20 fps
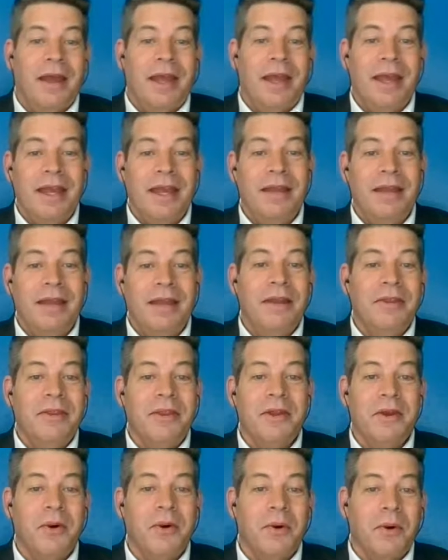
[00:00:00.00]
In the
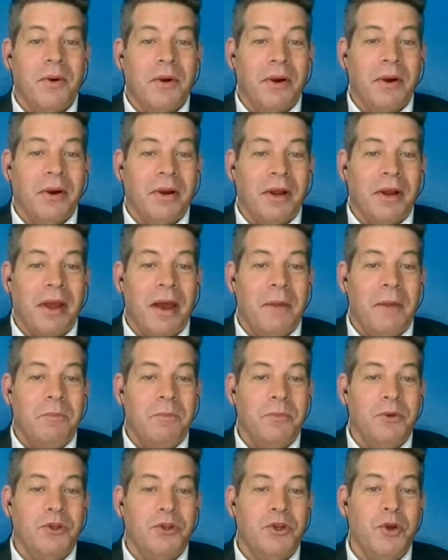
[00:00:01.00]
door
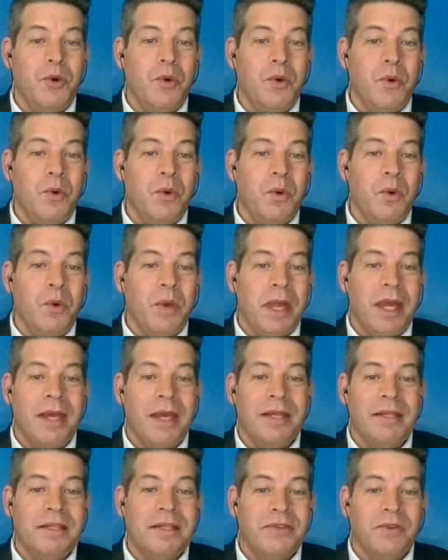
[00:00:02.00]
come two
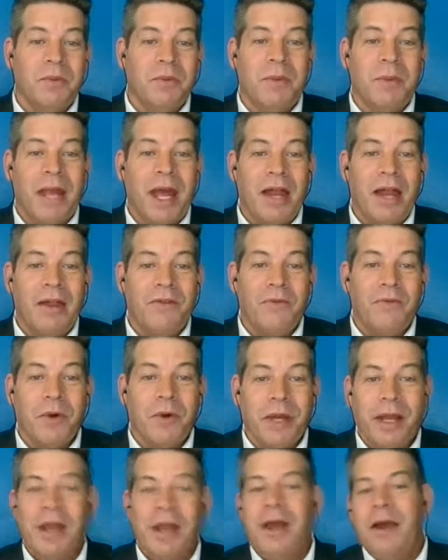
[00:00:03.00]
kids from
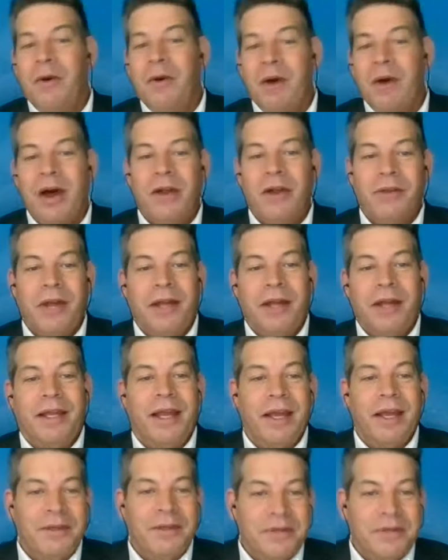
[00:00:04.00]
California. Well, not
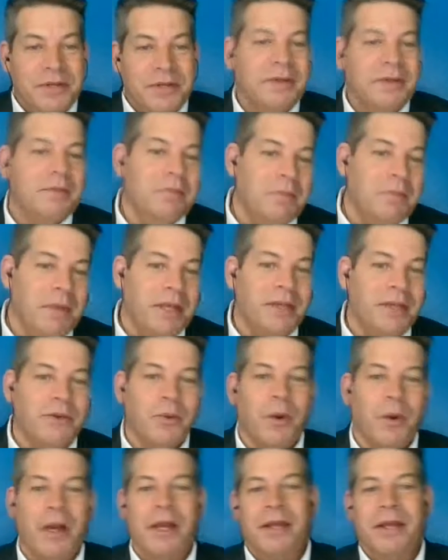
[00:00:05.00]
kids,
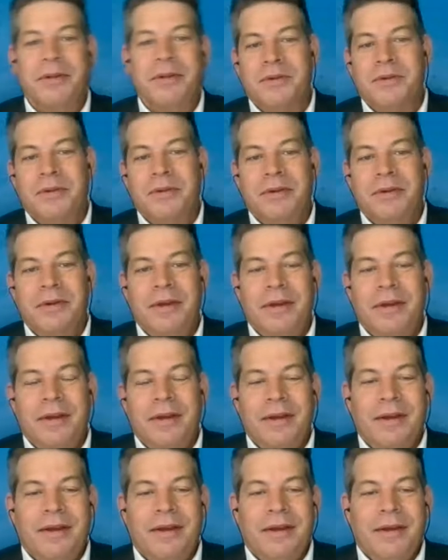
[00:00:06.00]
mid-20s.
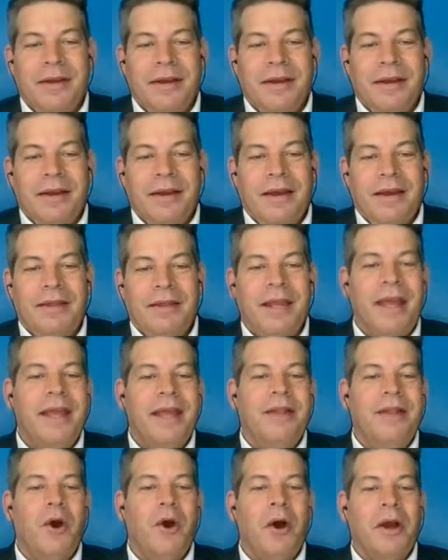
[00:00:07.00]
And
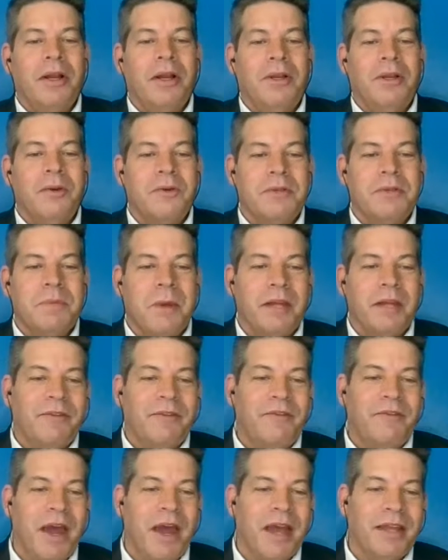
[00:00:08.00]
they talked to us about the
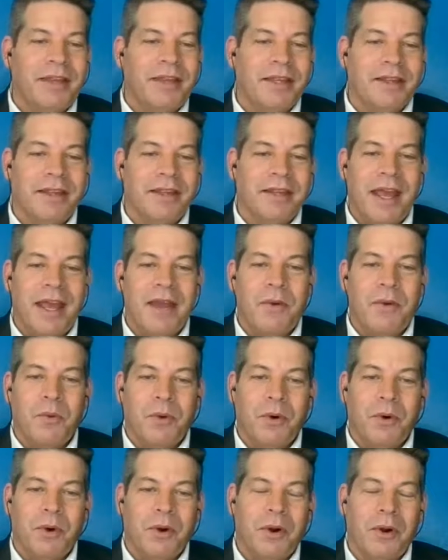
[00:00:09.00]
fact that they
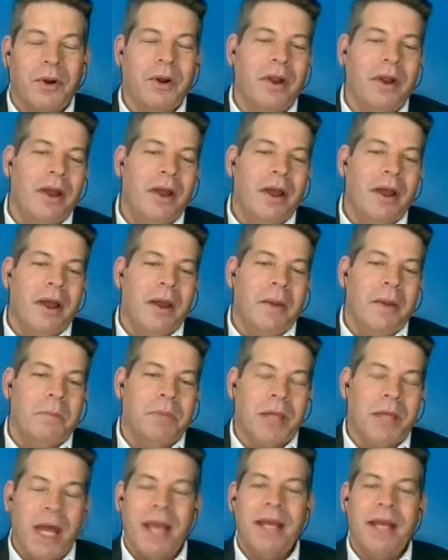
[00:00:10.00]
were
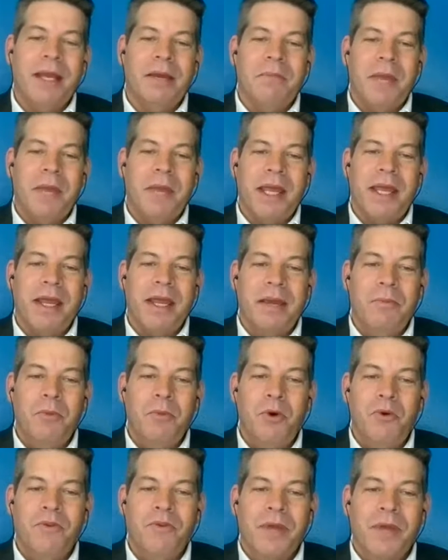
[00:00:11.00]
planning on making a
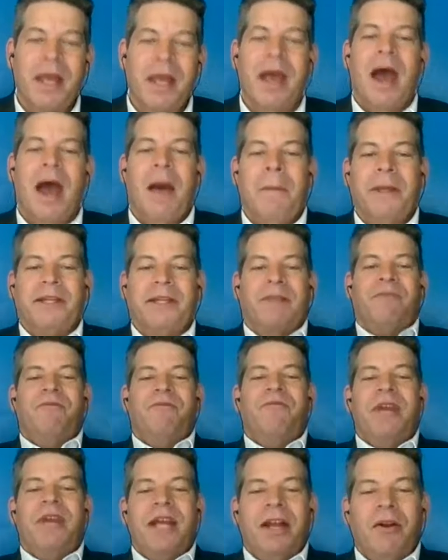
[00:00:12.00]
movie about the
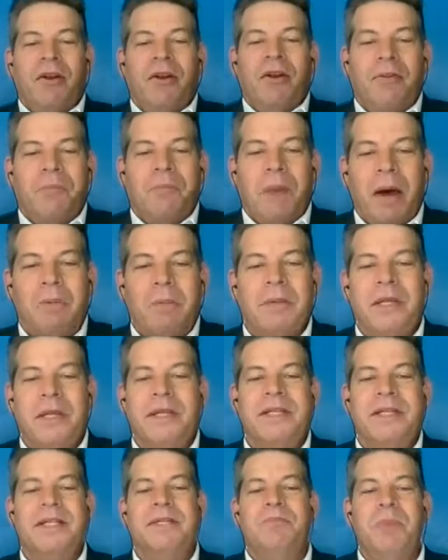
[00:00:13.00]
fear of
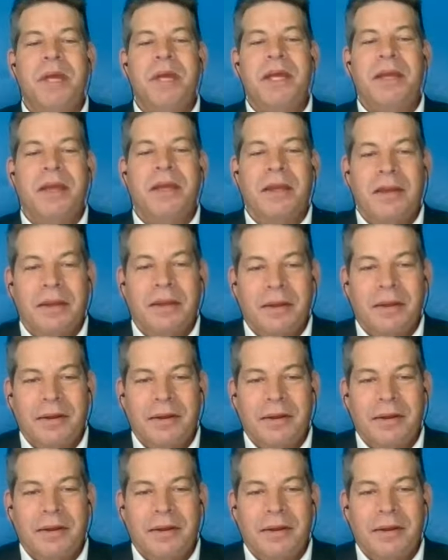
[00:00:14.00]
public speaking.